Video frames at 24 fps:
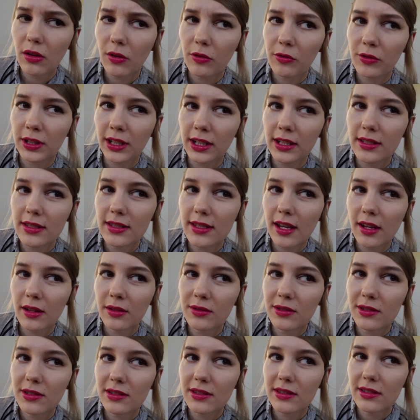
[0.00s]
overlaid
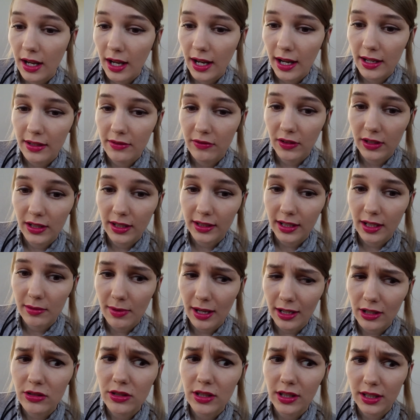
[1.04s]
sounds. I feel like I'm
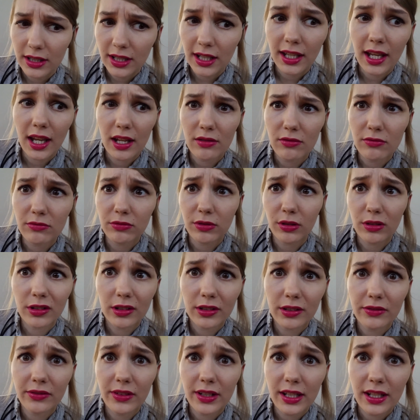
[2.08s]
actually going to get
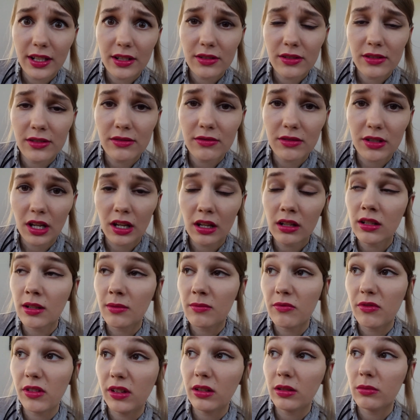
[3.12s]
4 videos done.
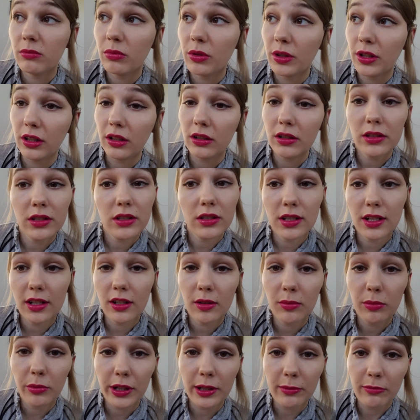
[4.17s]
I'm feeling pretty good
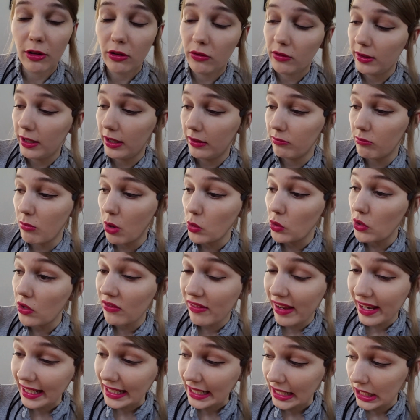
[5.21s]
still, pretty
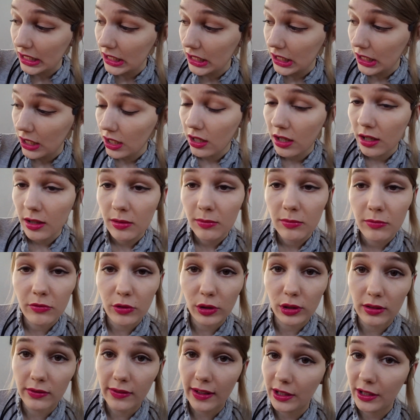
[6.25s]
motivated, full of